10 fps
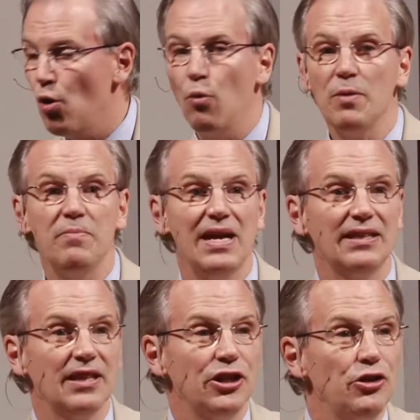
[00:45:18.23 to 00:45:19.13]
would mean
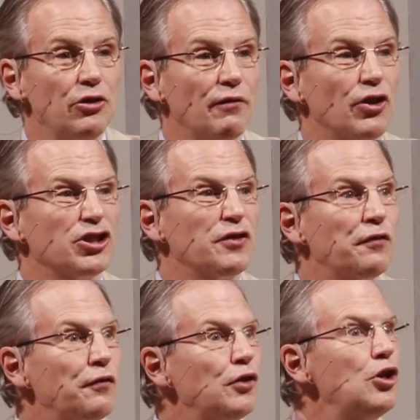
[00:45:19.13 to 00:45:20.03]
that the universe
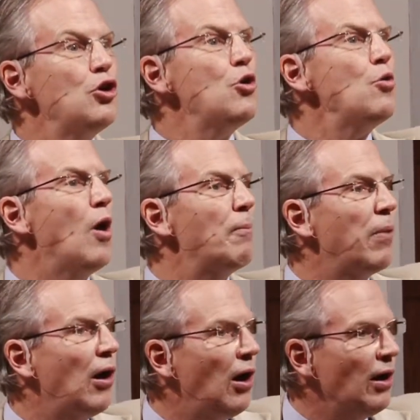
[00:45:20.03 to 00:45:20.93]
flew
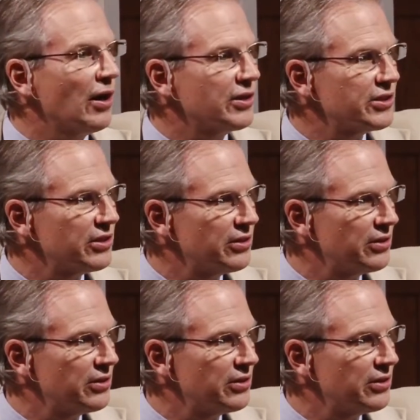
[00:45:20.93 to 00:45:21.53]
apart